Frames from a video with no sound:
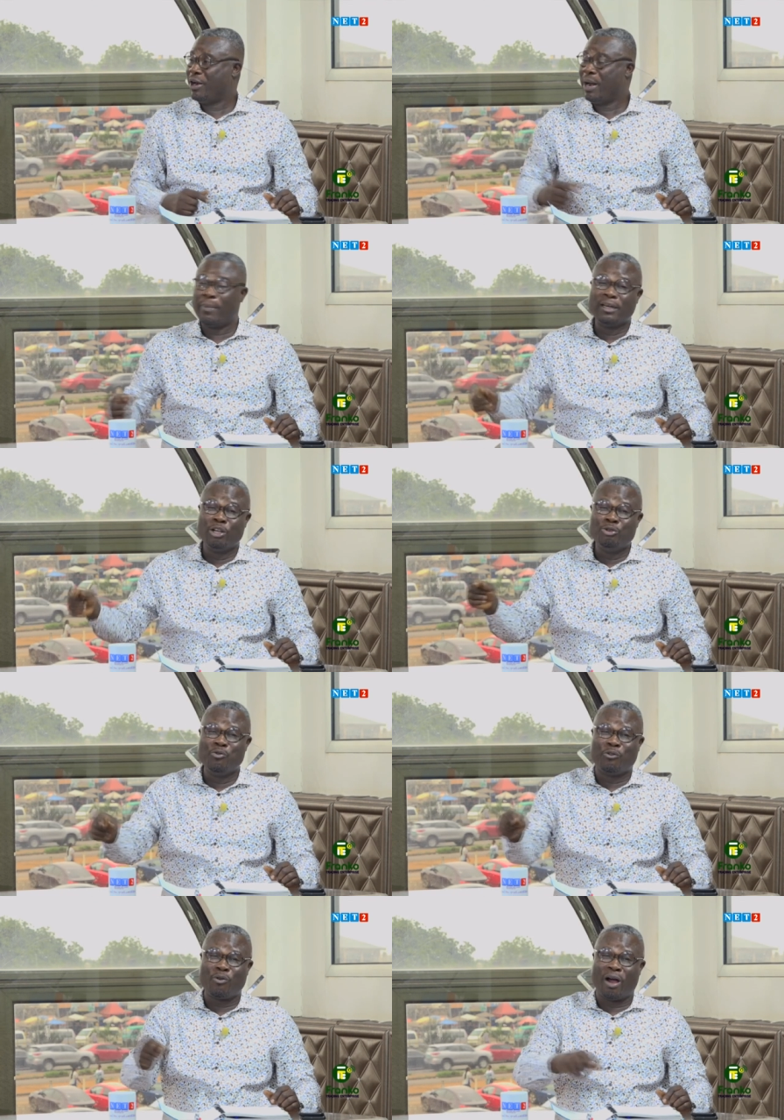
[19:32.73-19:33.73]
And the
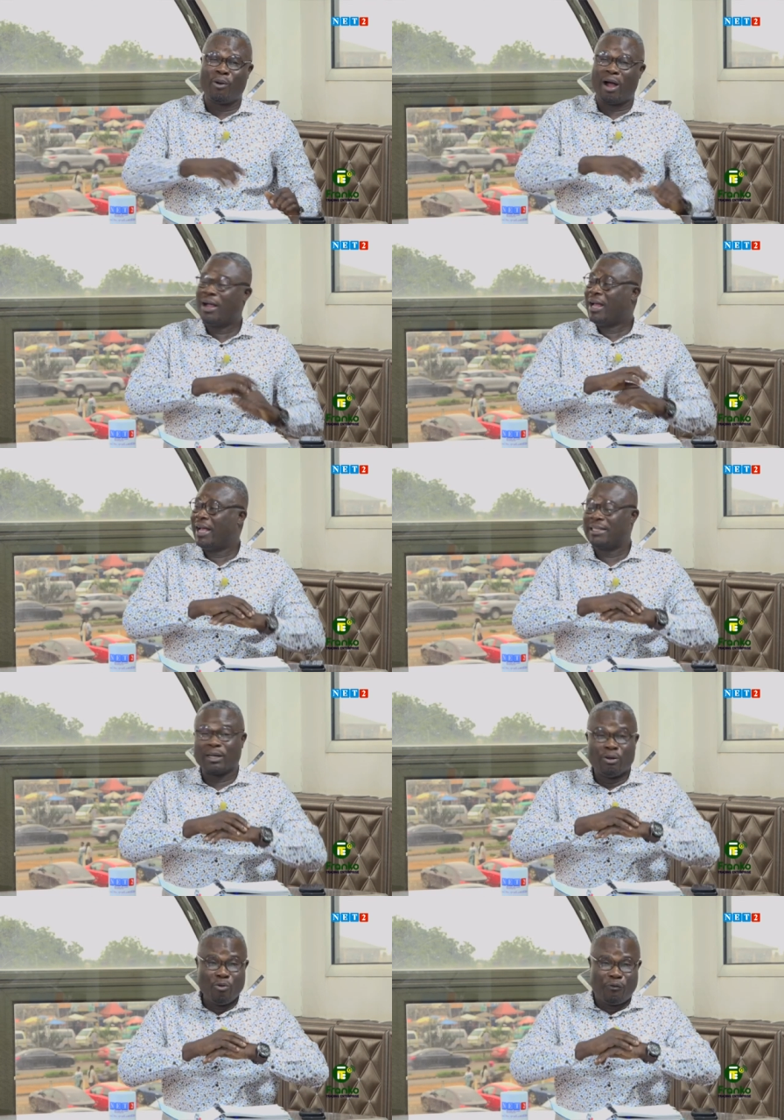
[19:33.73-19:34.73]
youth crowd I
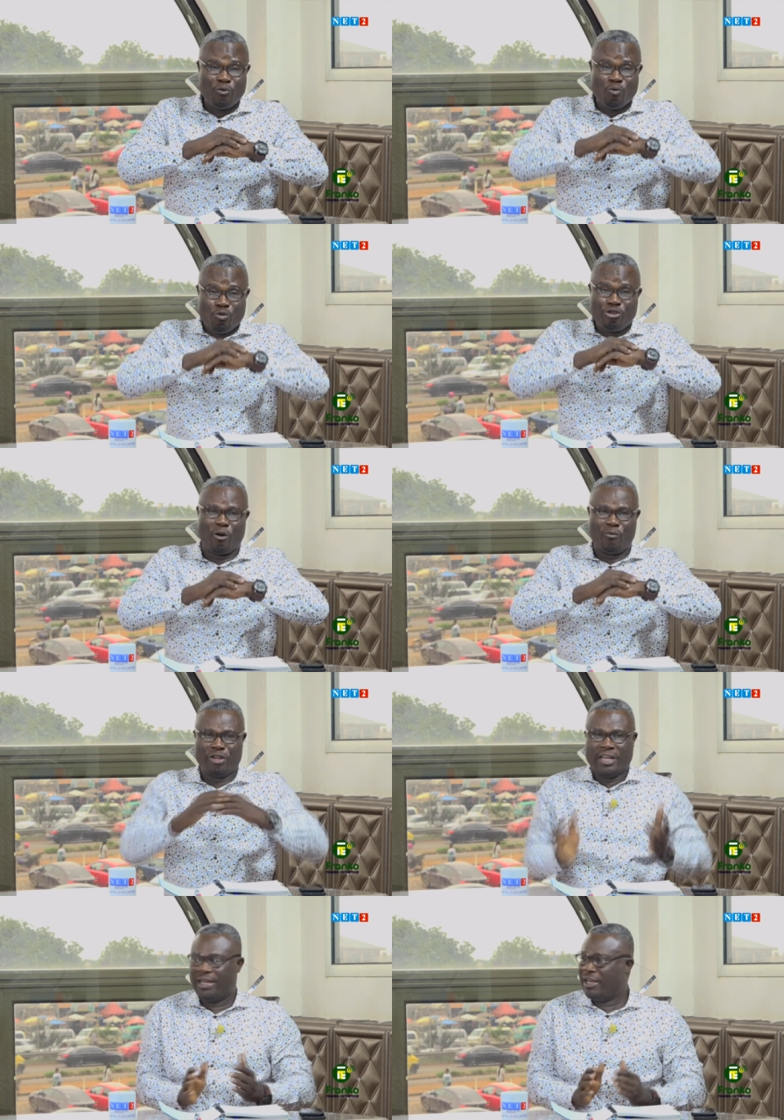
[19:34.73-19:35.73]
said youth no hun your
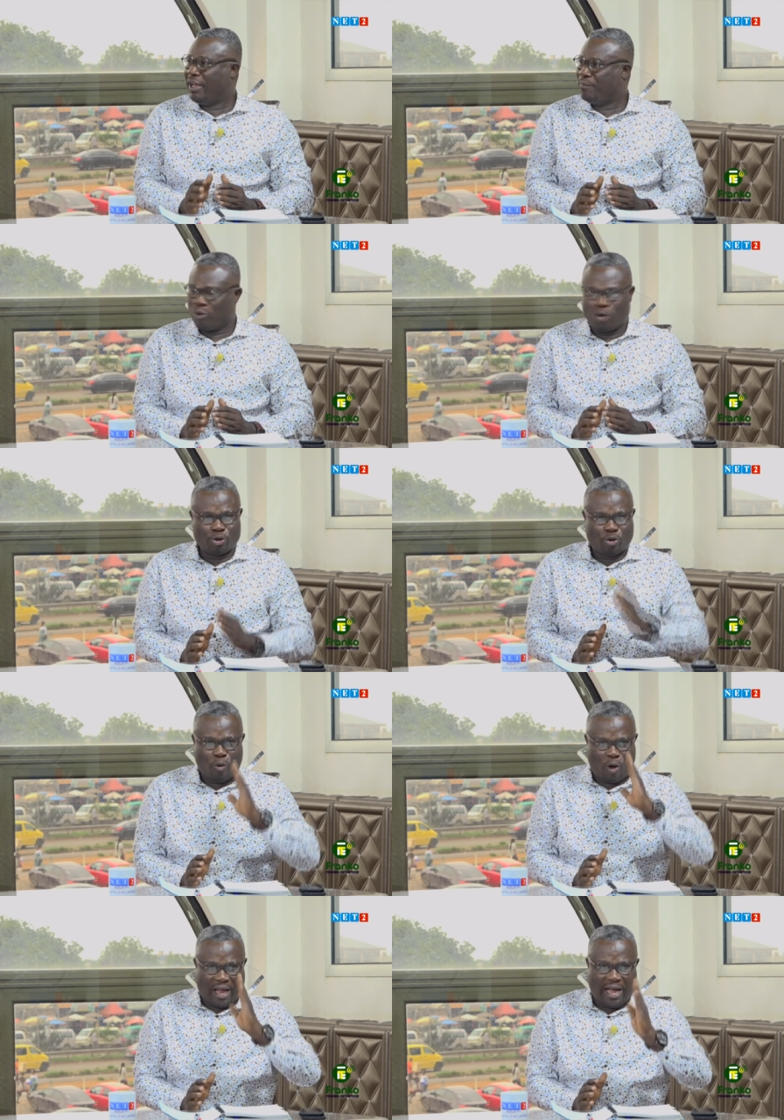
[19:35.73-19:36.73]
money because
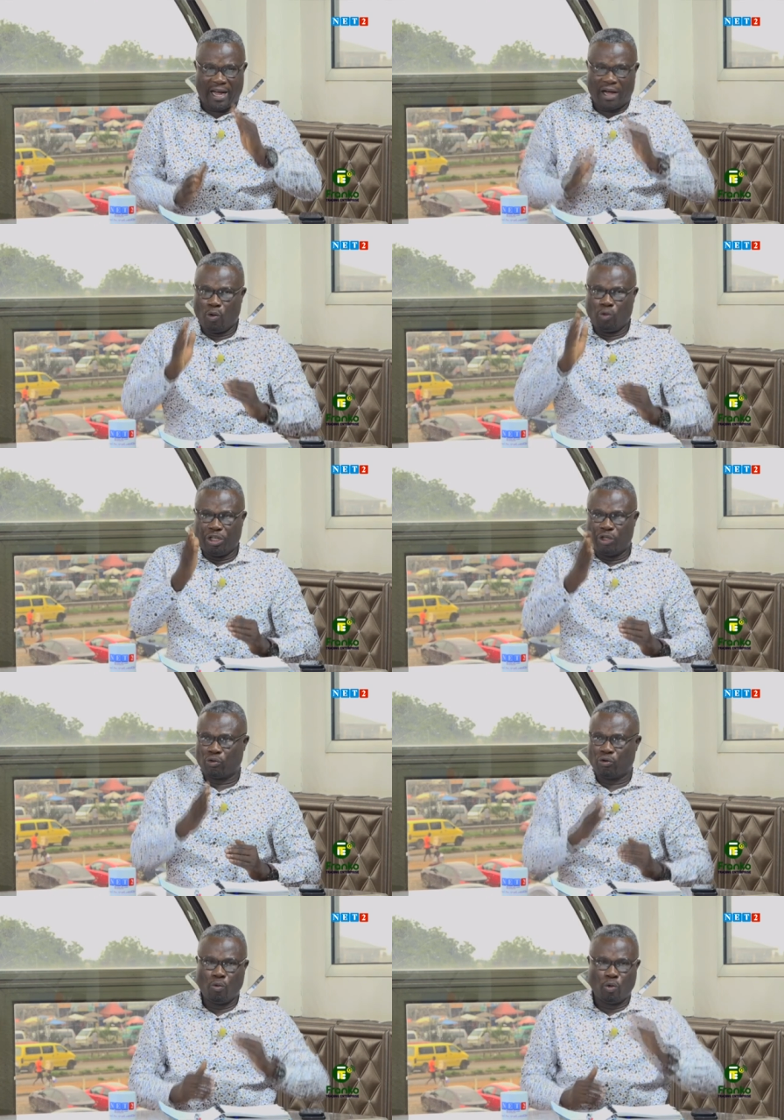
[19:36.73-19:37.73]
or car or
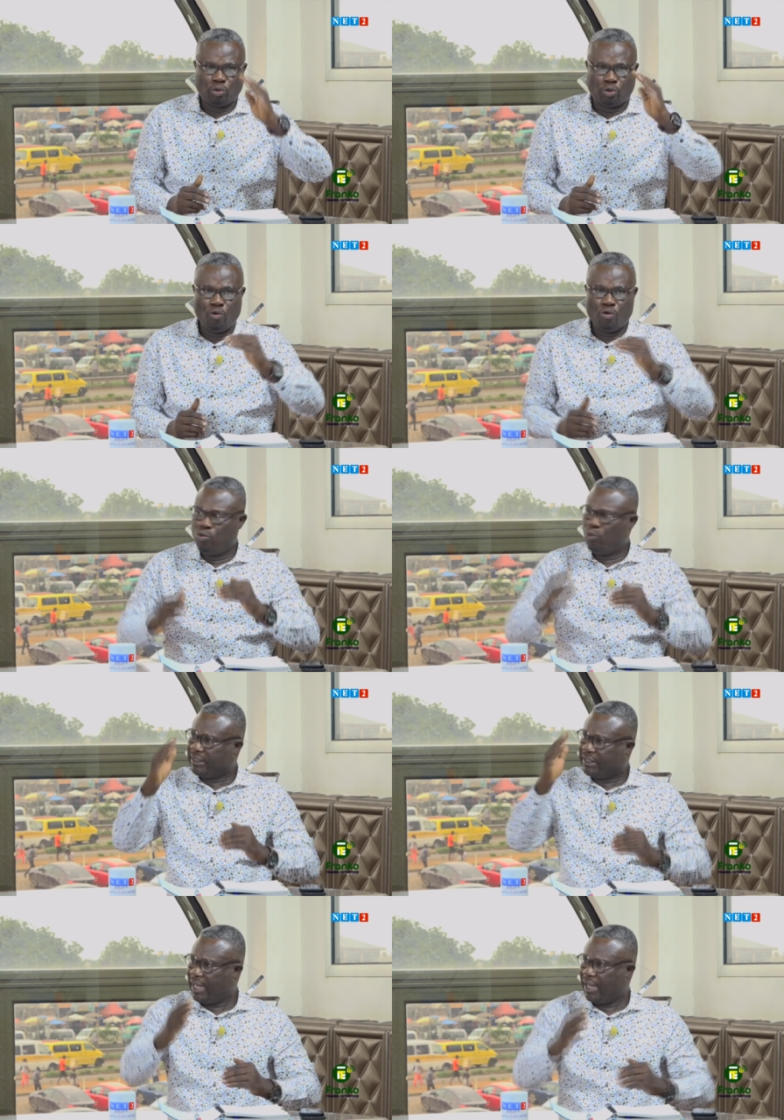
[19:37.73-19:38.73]
diesel or two no
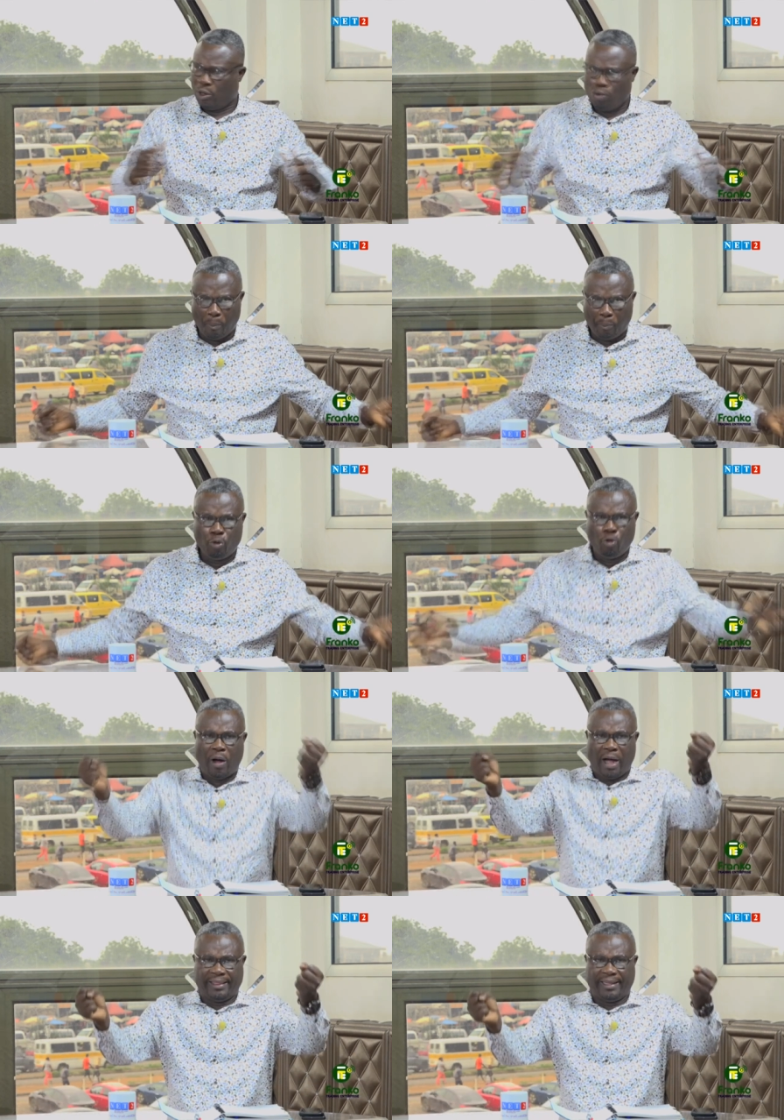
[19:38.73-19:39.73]
a tear no a
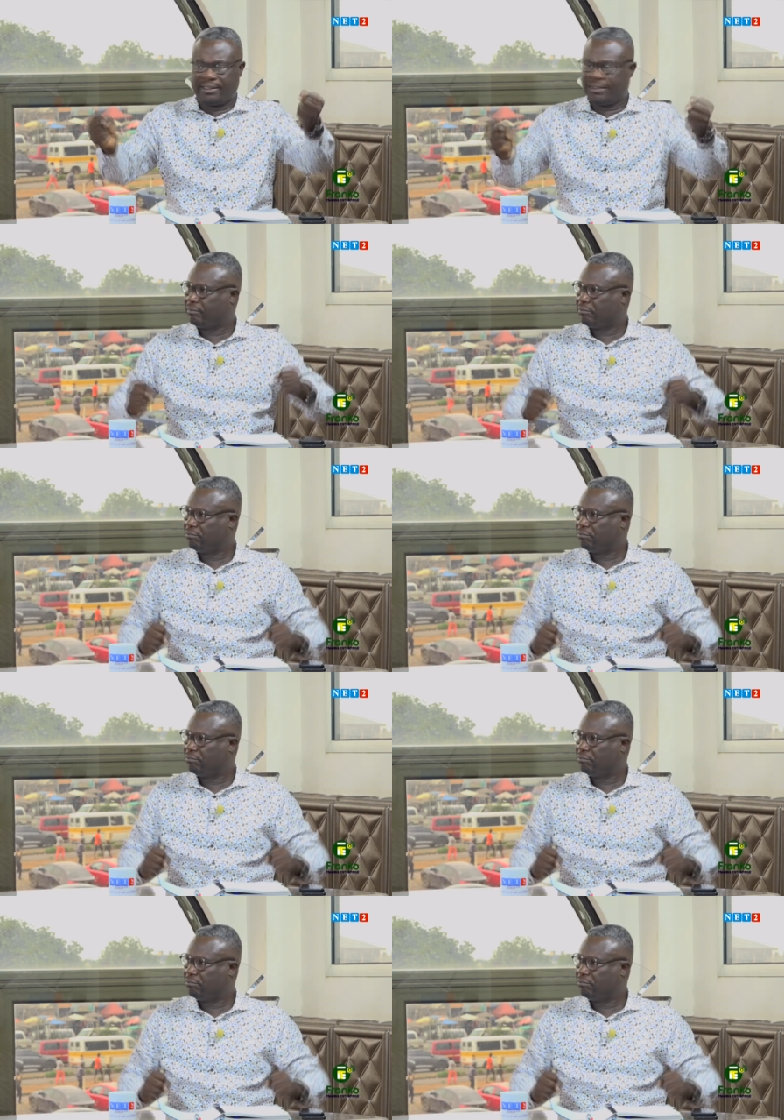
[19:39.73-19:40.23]
pool others.